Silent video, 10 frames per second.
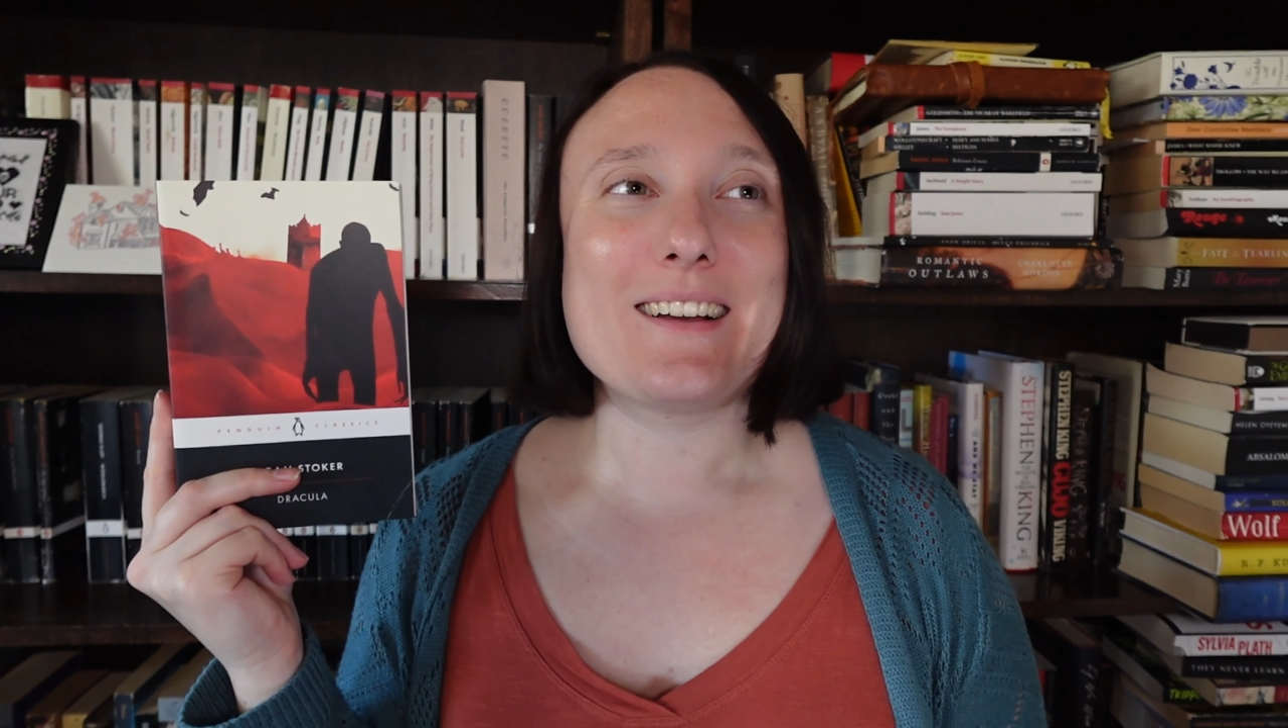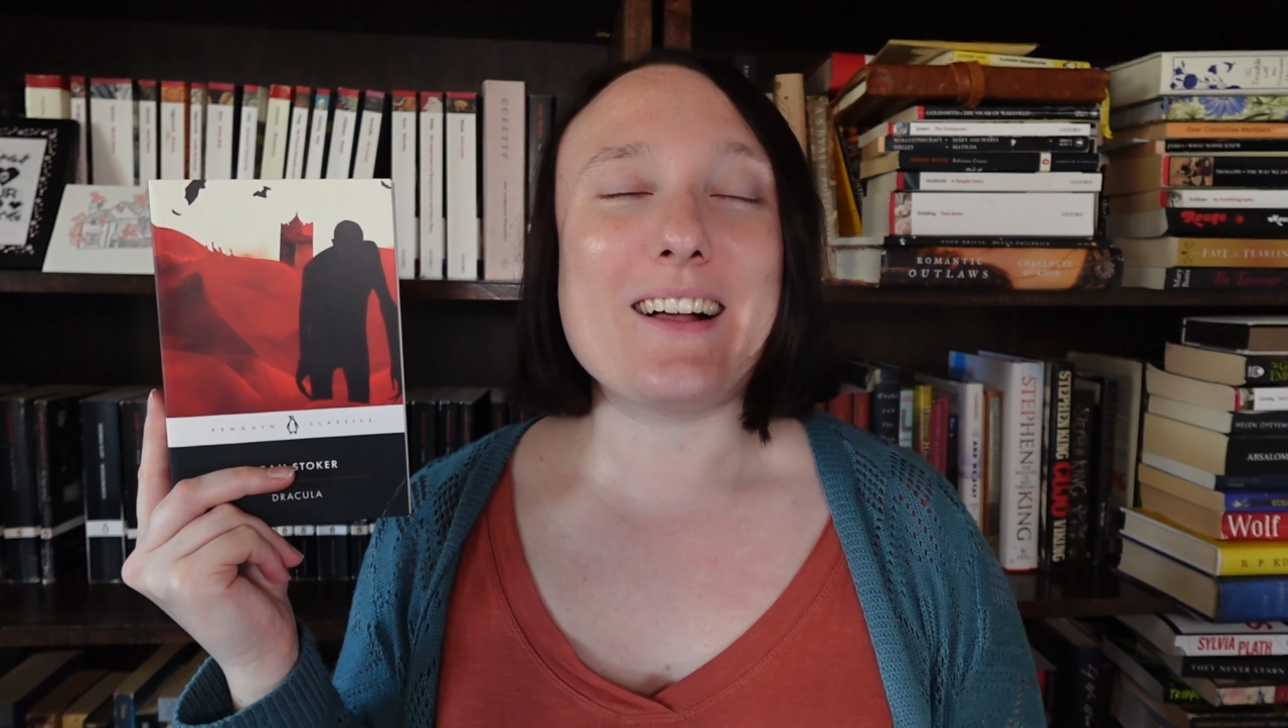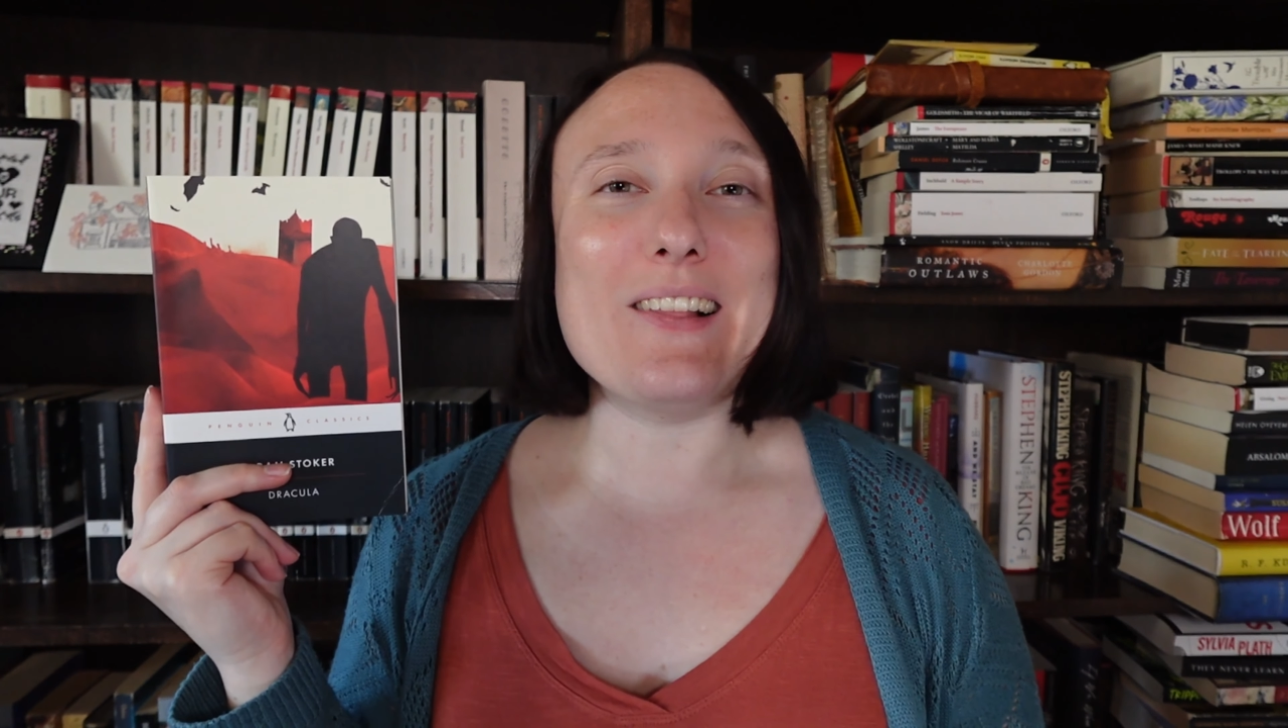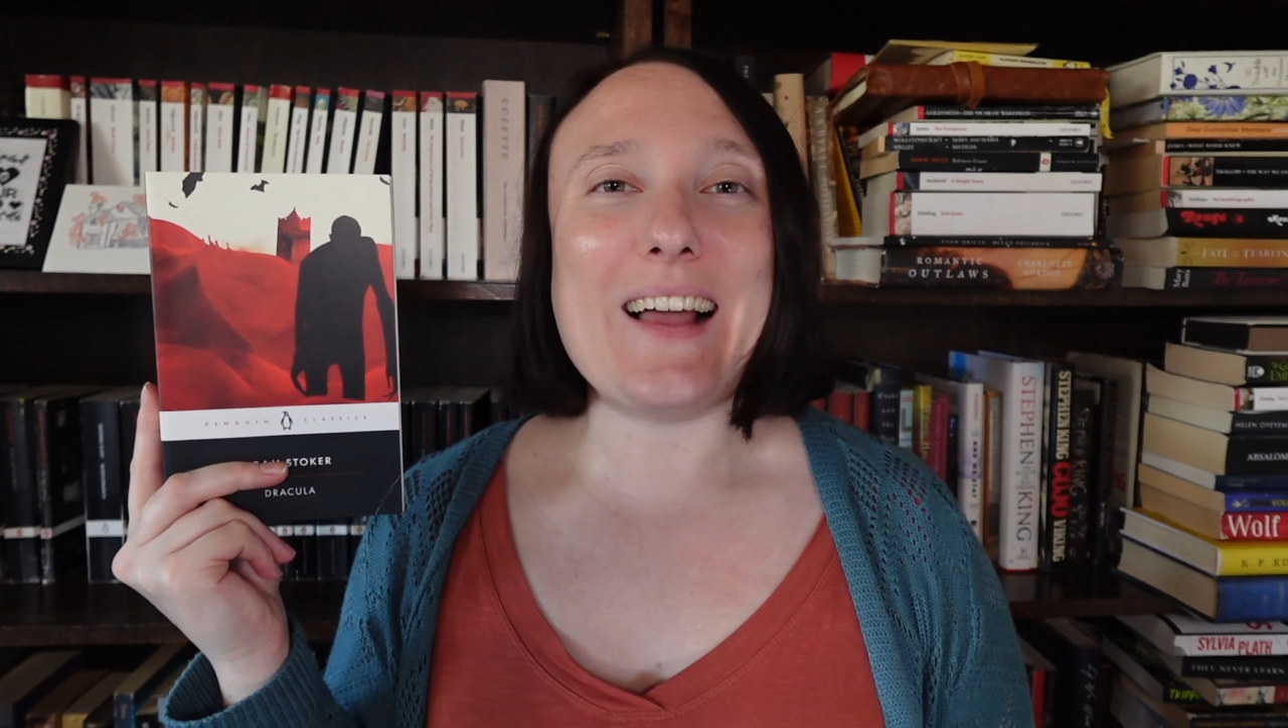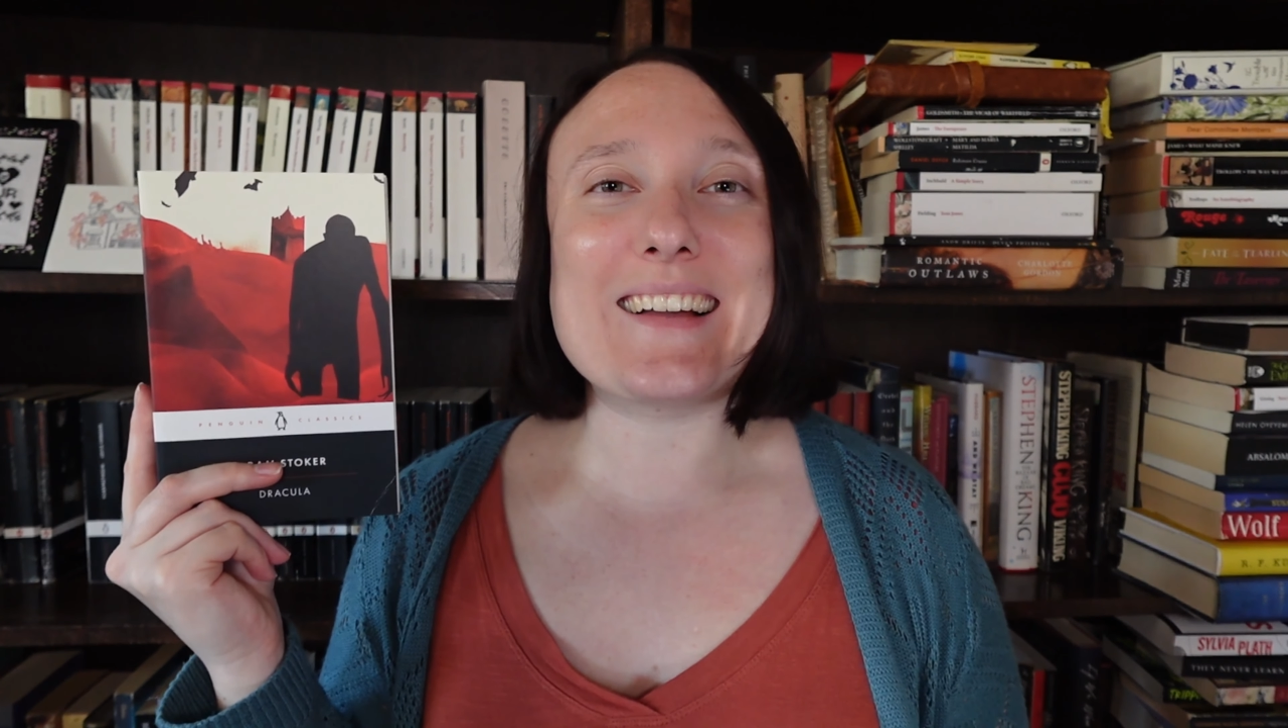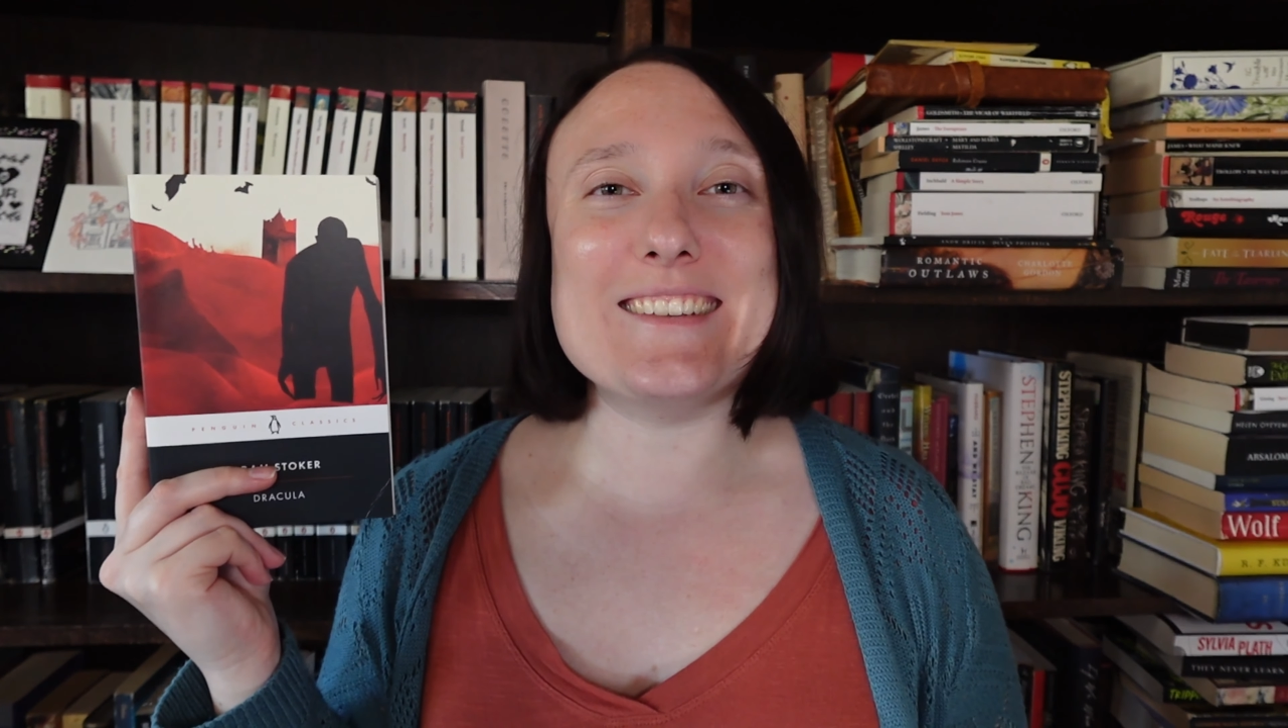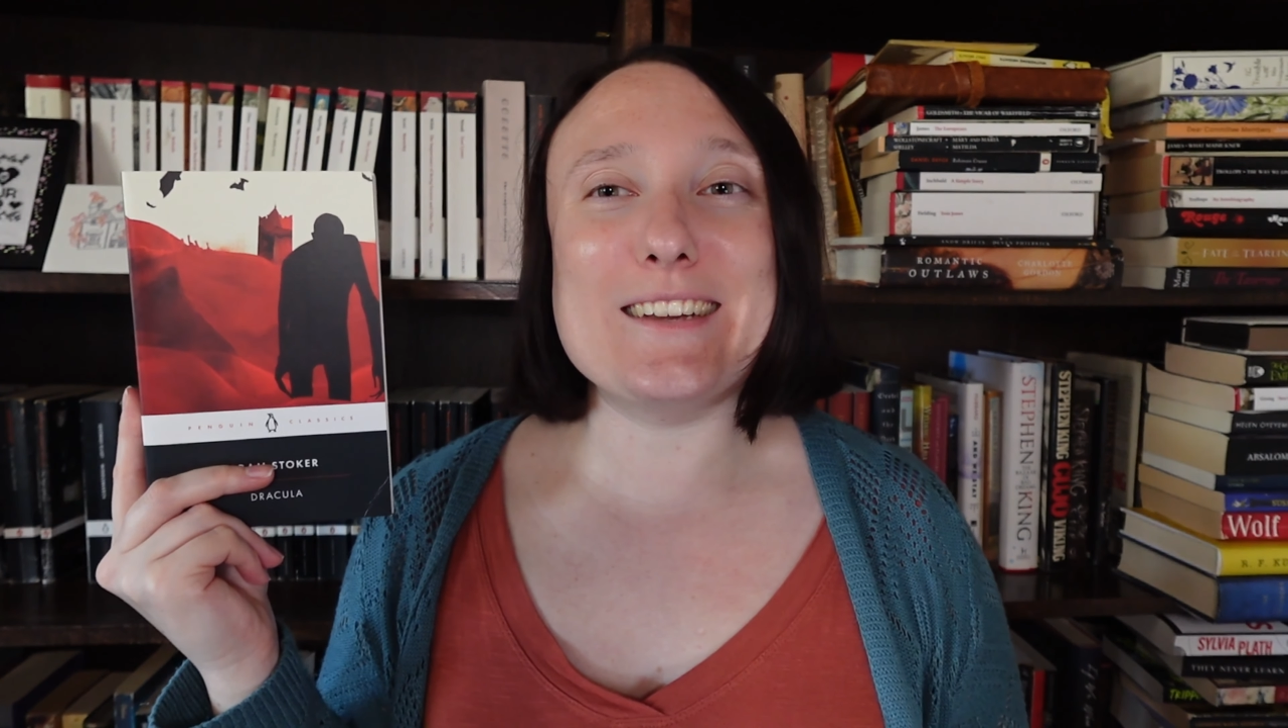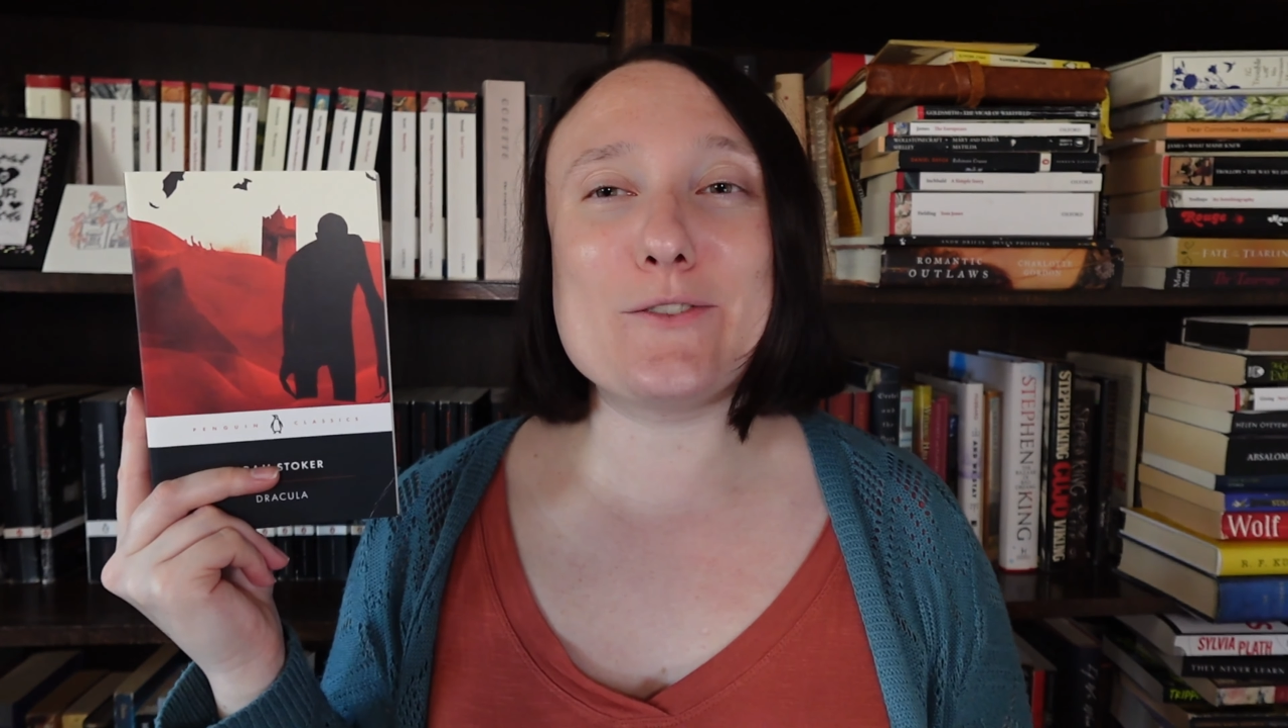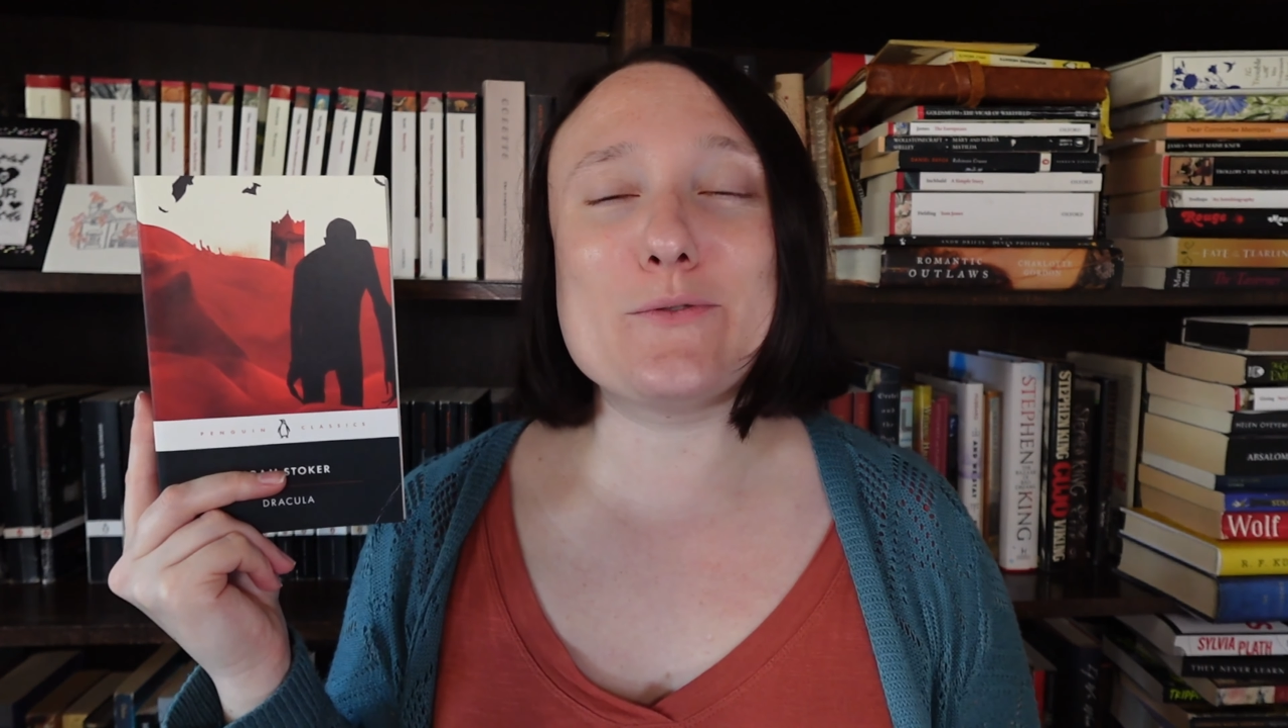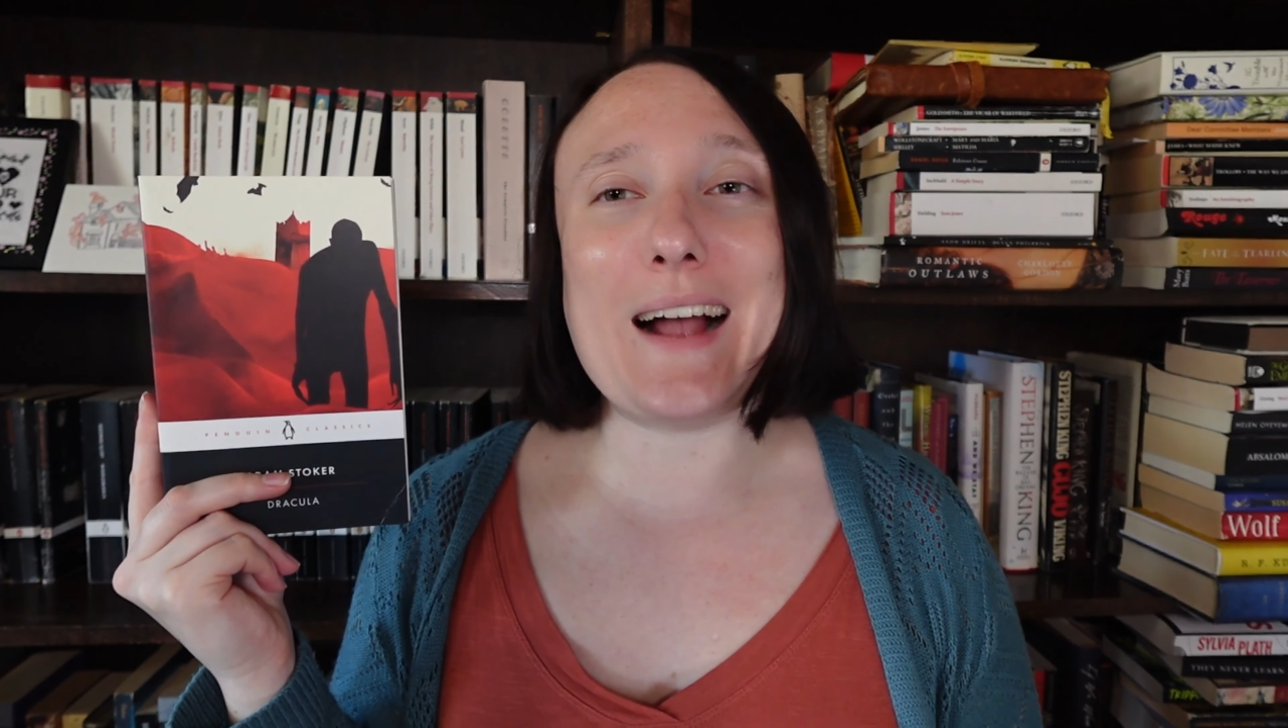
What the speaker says: collecting